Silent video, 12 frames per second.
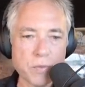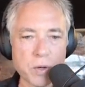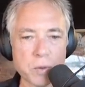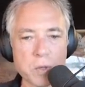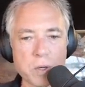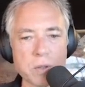
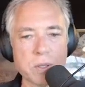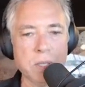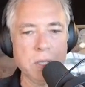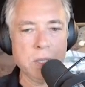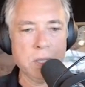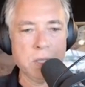real world
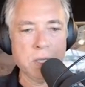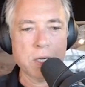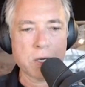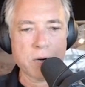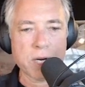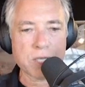
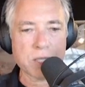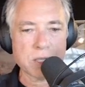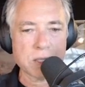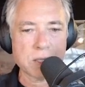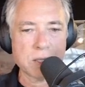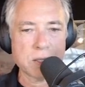
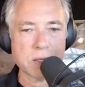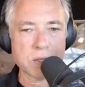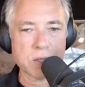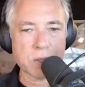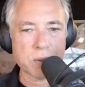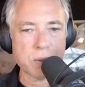corrections.
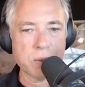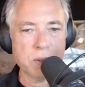So